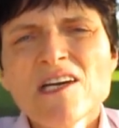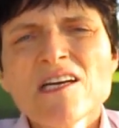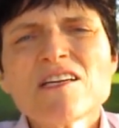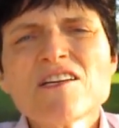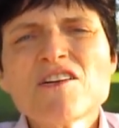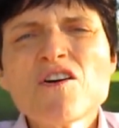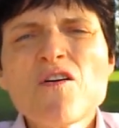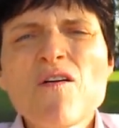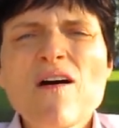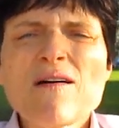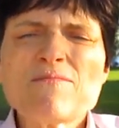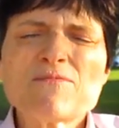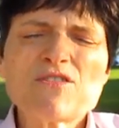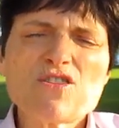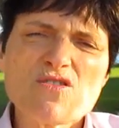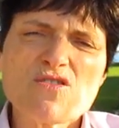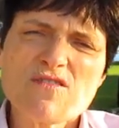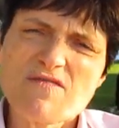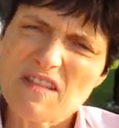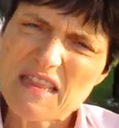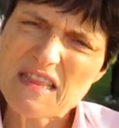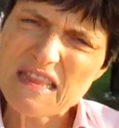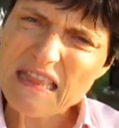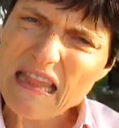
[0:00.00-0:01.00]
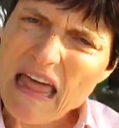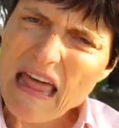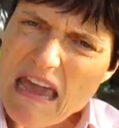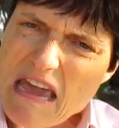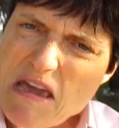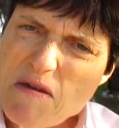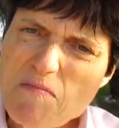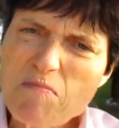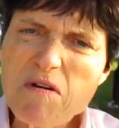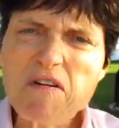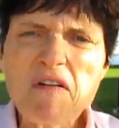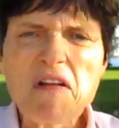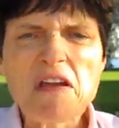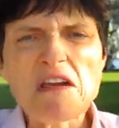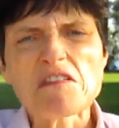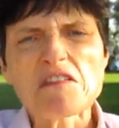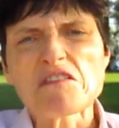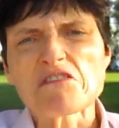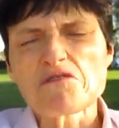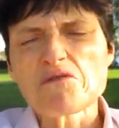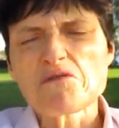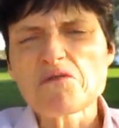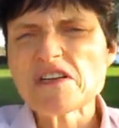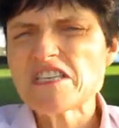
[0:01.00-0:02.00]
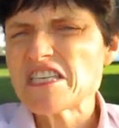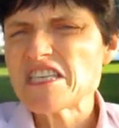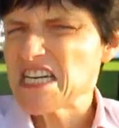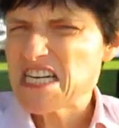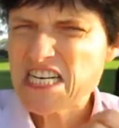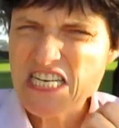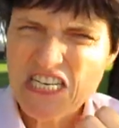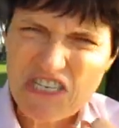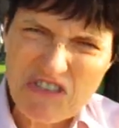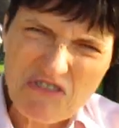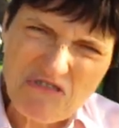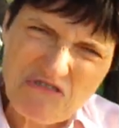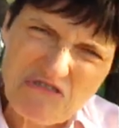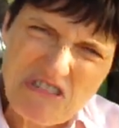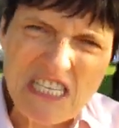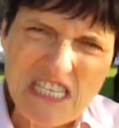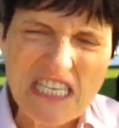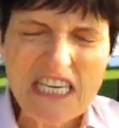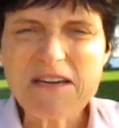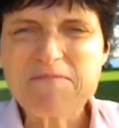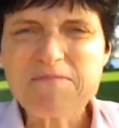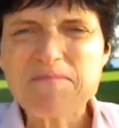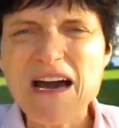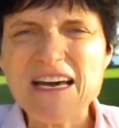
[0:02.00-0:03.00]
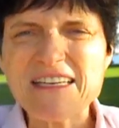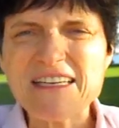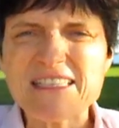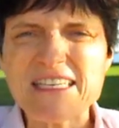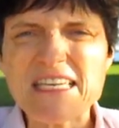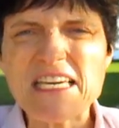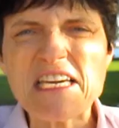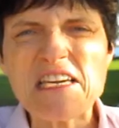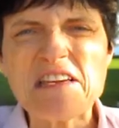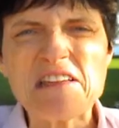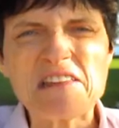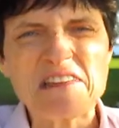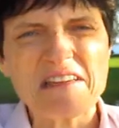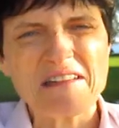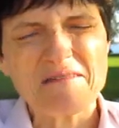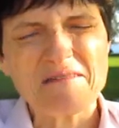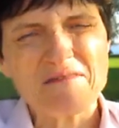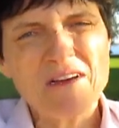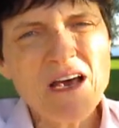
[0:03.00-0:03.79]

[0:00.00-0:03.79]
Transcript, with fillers: you know, I'm sort of labouring through it and gritting my teeth,